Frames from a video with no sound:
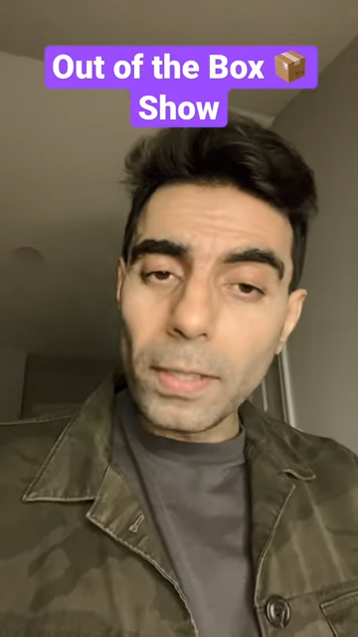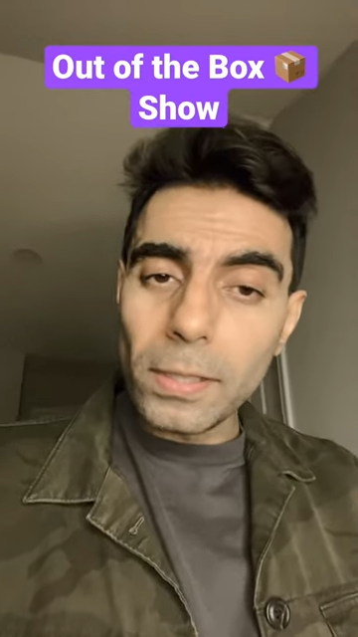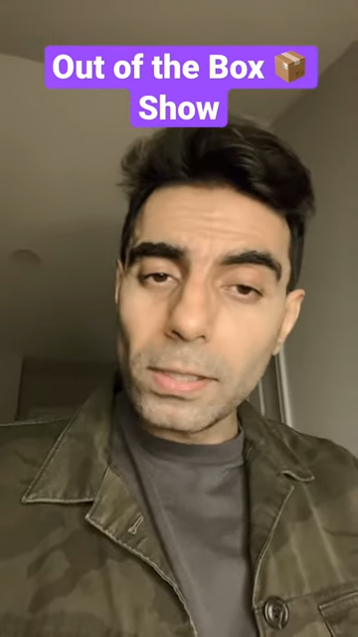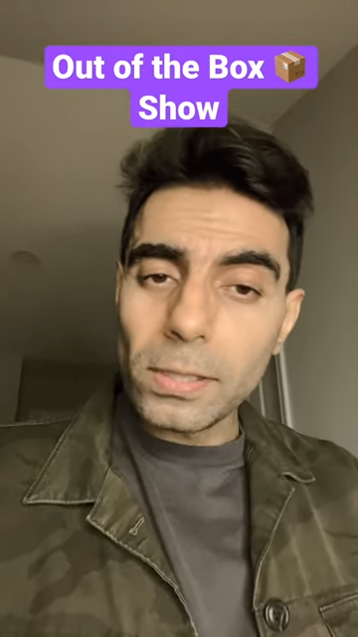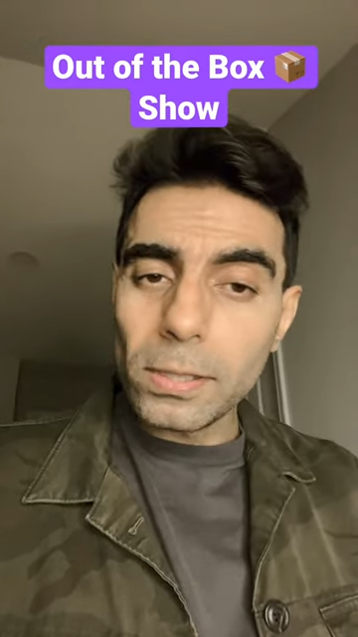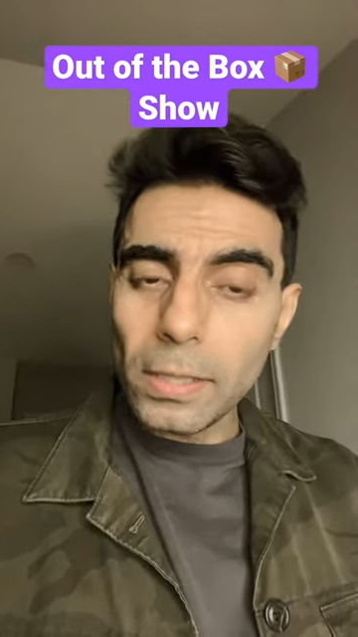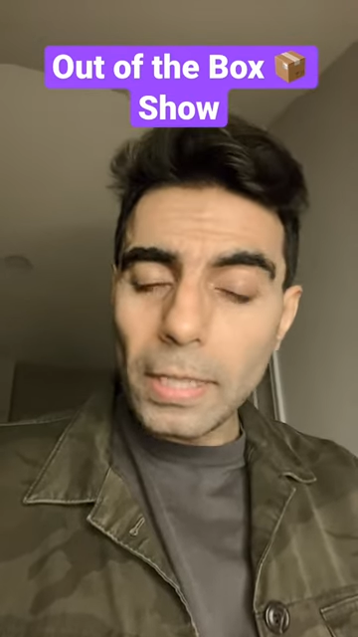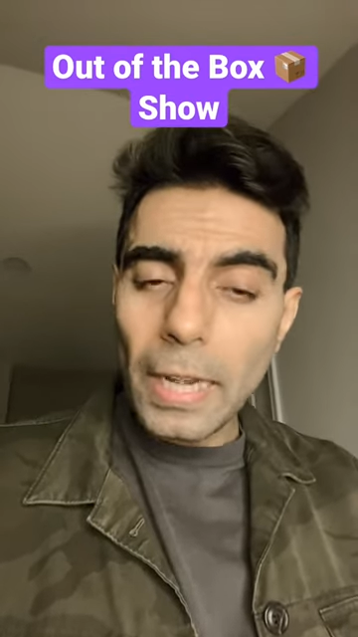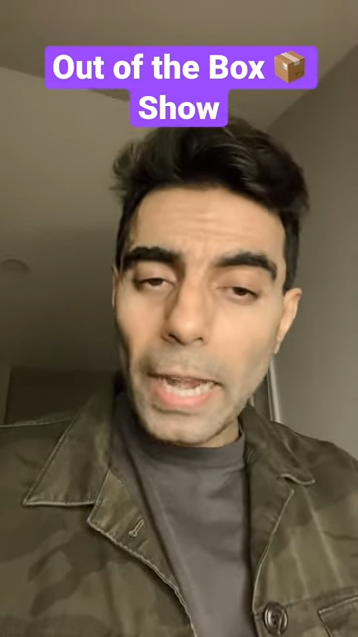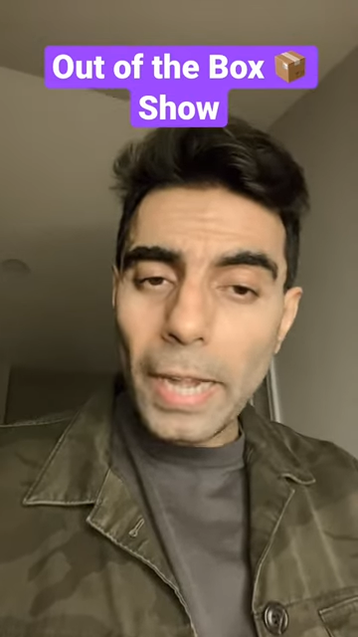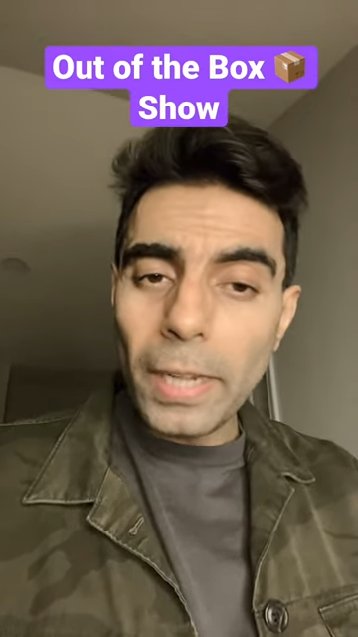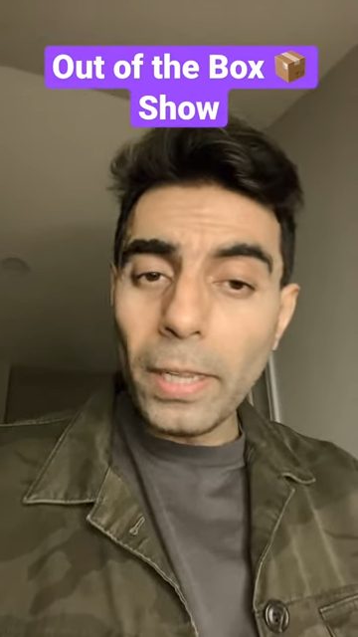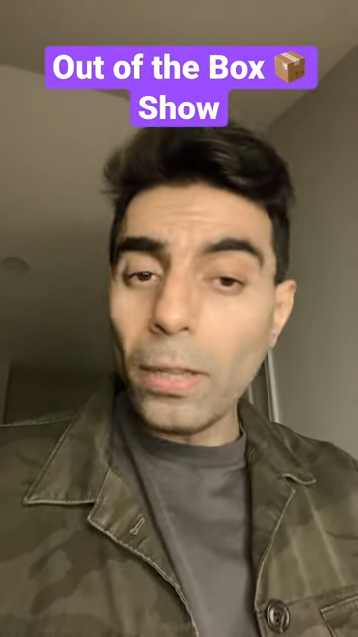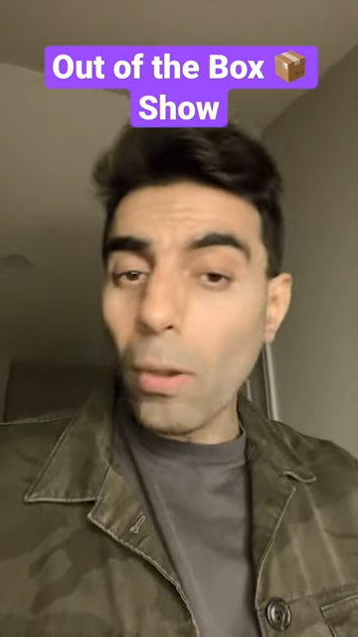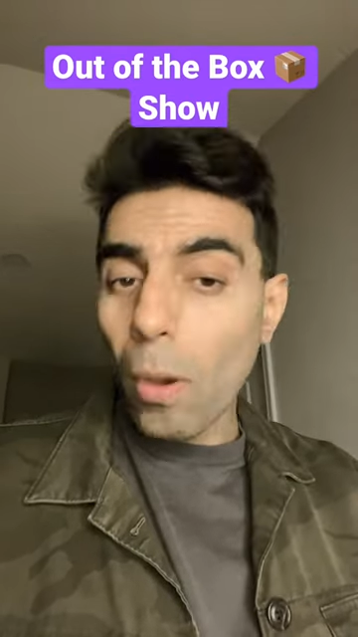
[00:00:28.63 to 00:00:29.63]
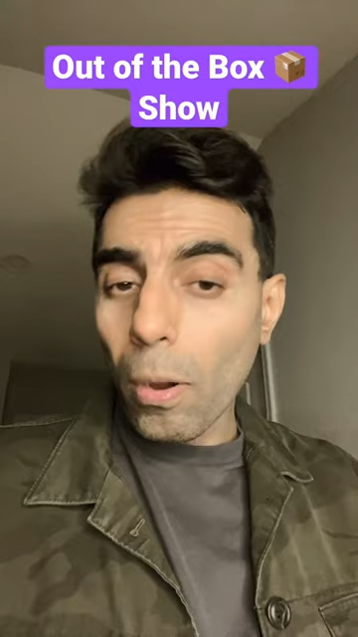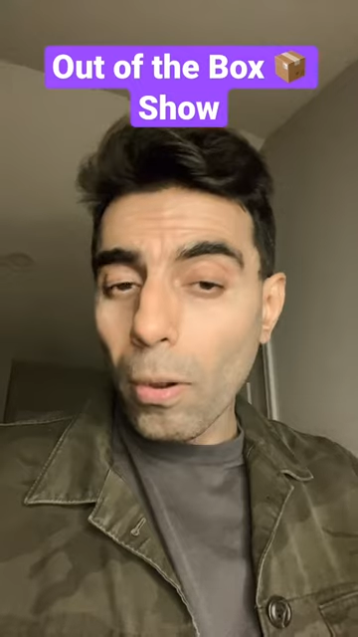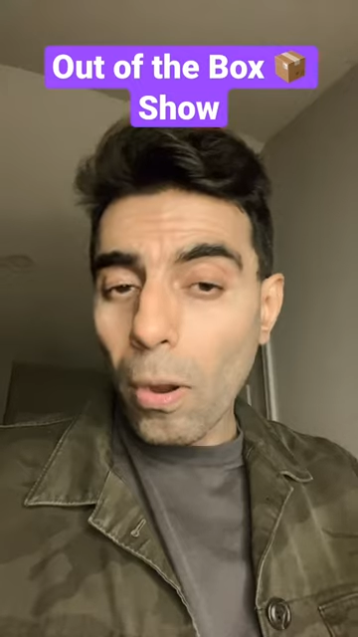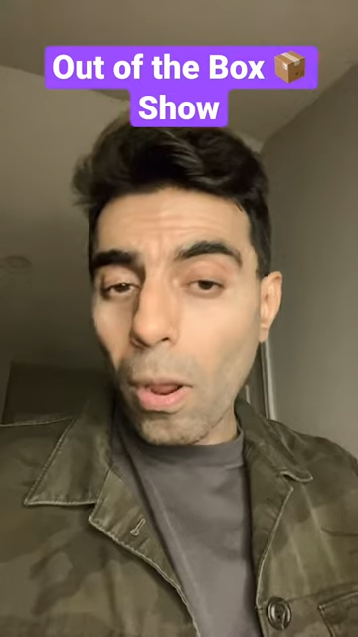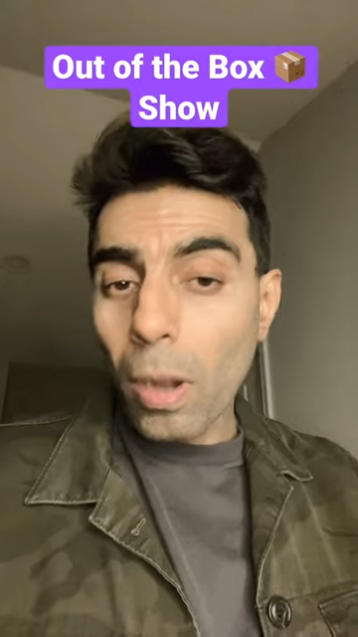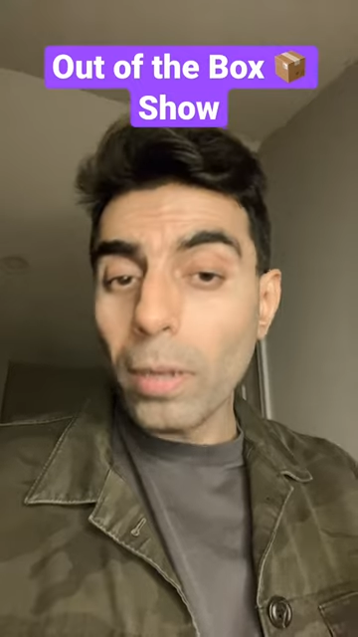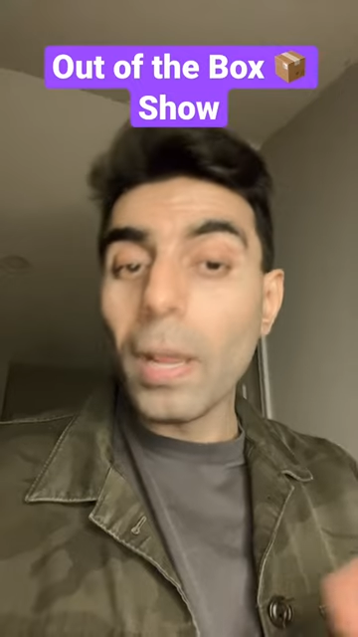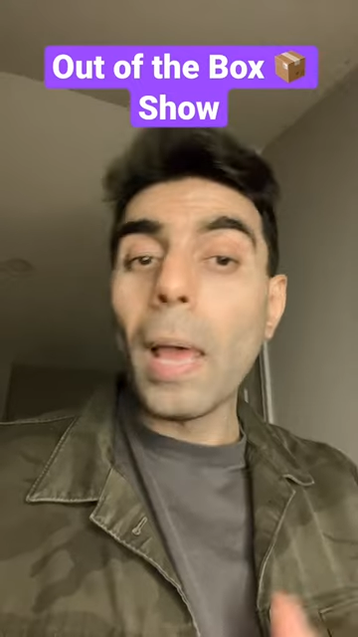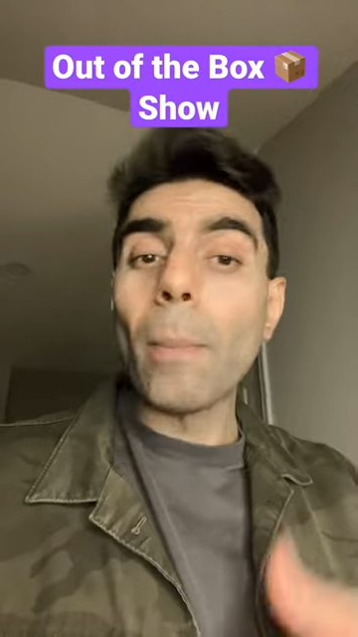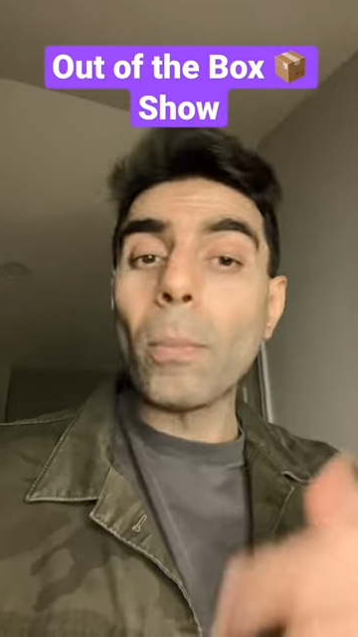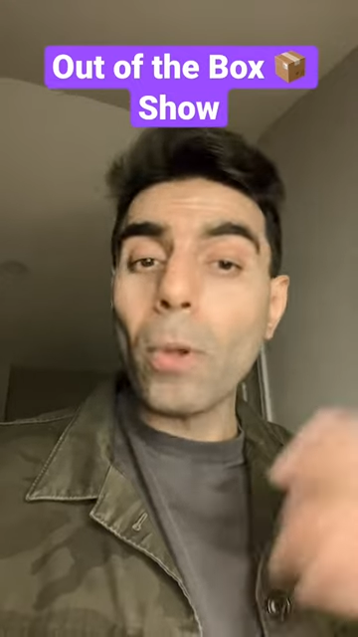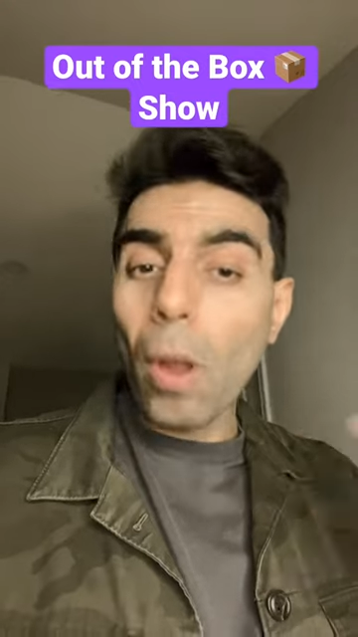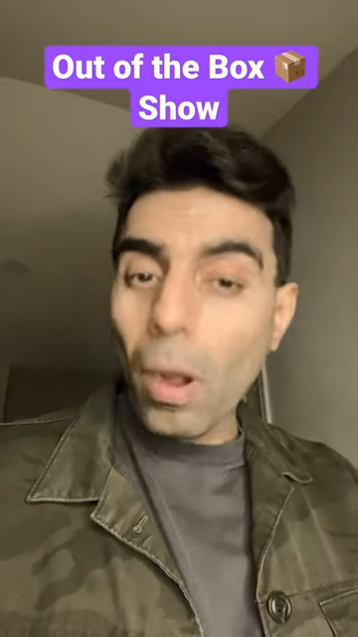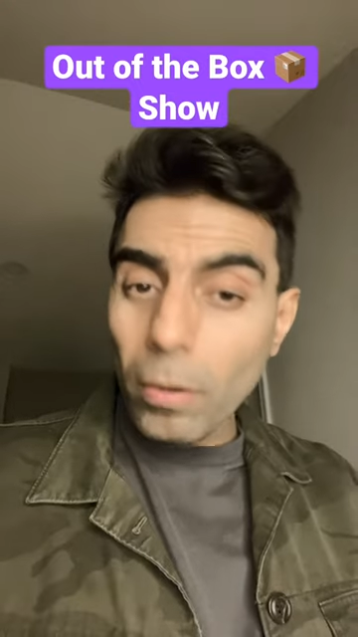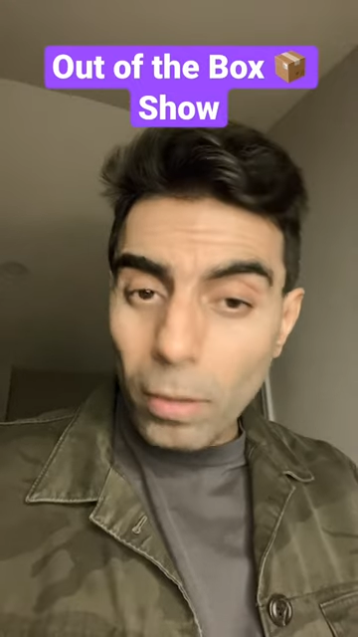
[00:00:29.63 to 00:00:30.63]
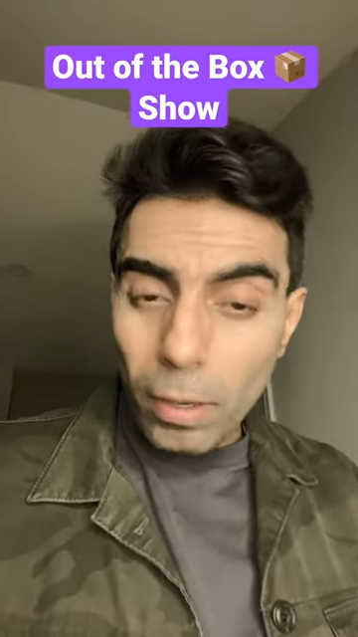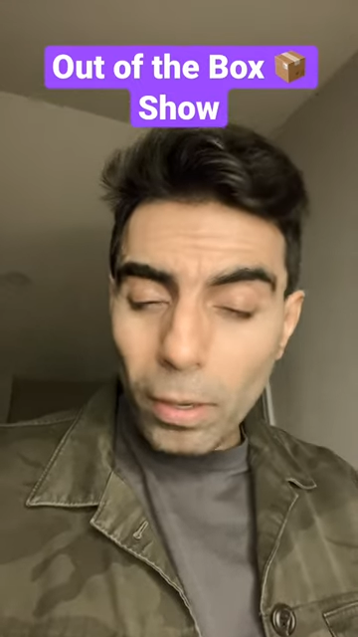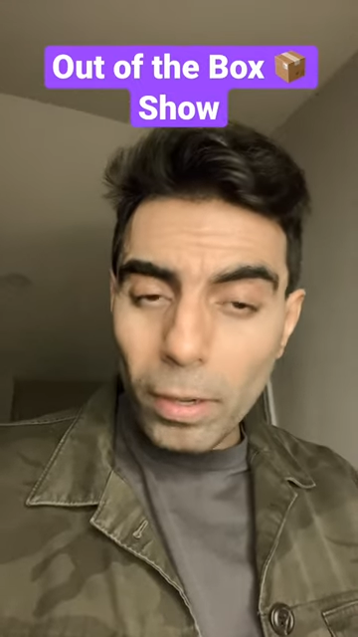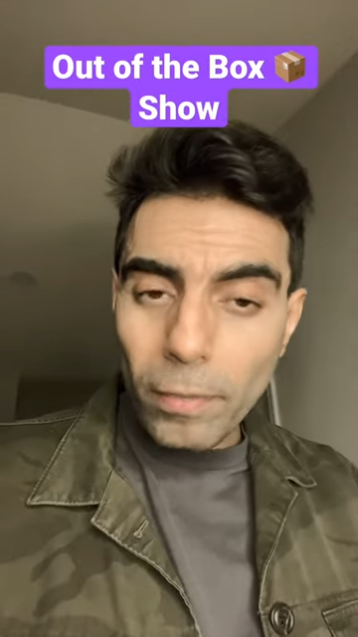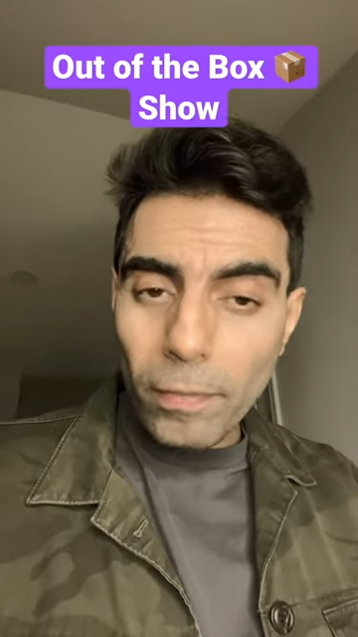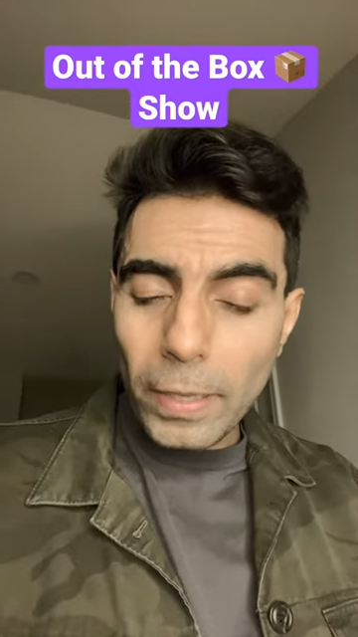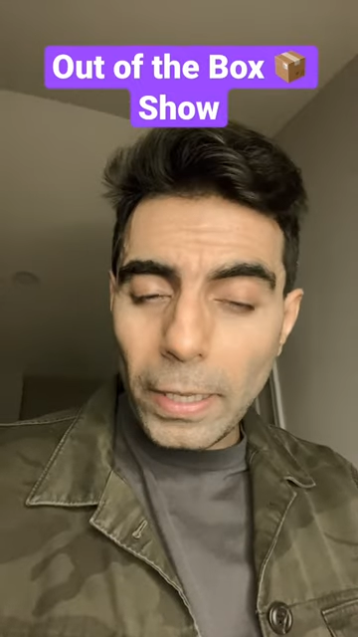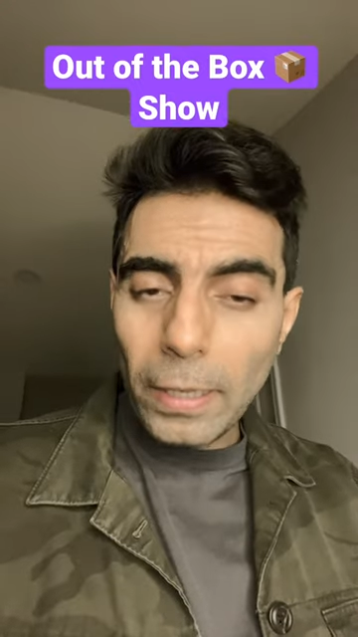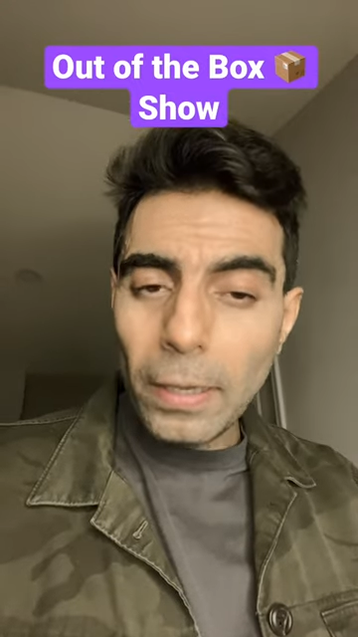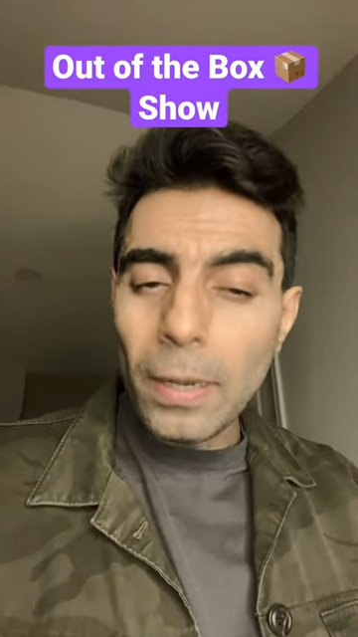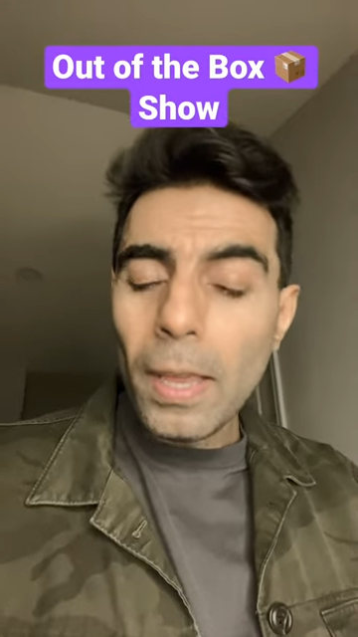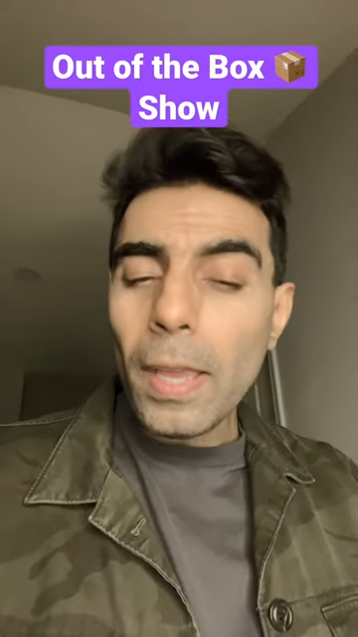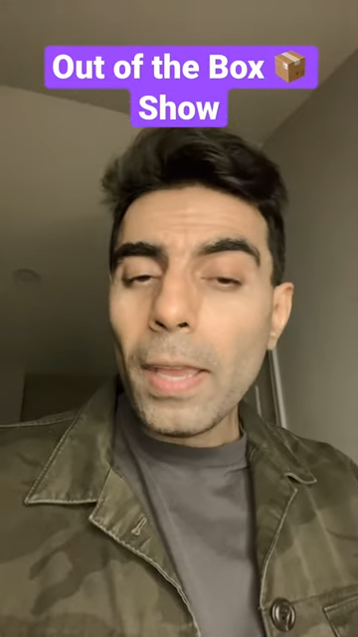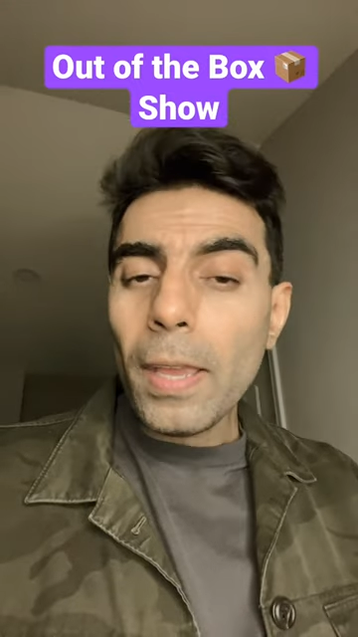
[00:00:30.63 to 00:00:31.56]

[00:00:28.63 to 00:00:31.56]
this lady or not? I'm not going to reveal